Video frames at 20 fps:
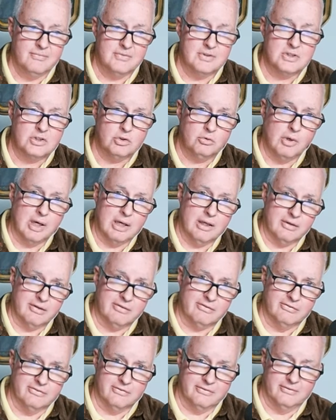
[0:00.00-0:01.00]

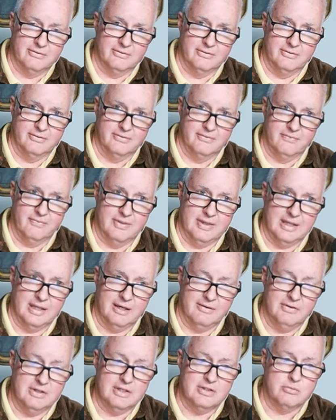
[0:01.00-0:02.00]
12
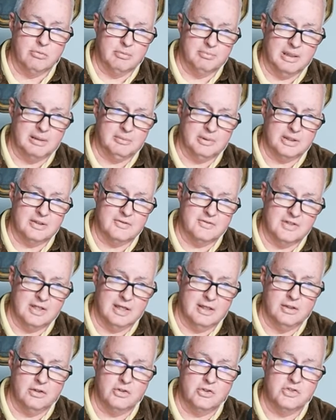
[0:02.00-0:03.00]
of his Republican
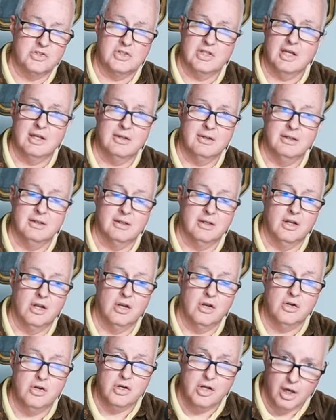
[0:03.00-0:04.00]
senators said
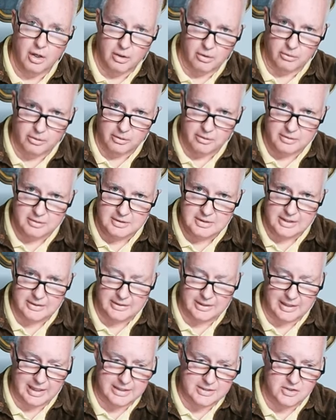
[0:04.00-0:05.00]
no to the
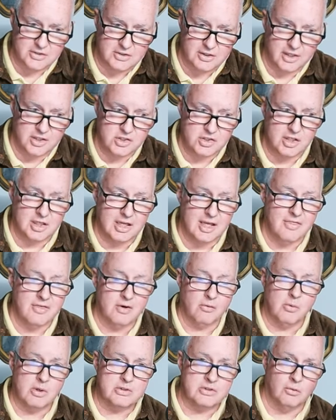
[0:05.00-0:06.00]
legislation, and there
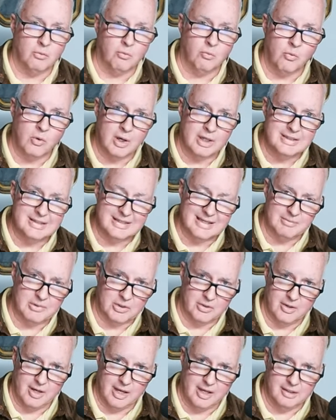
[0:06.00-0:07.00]
wasn't one
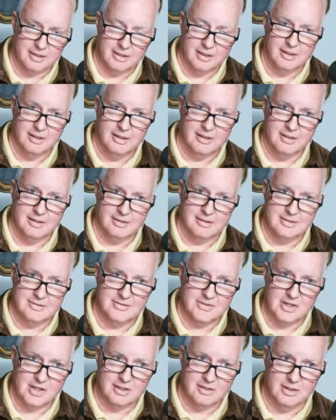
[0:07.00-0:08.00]
Democrat that
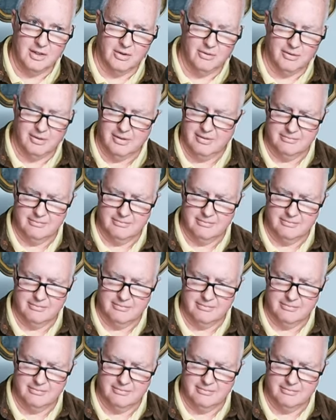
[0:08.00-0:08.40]
said no.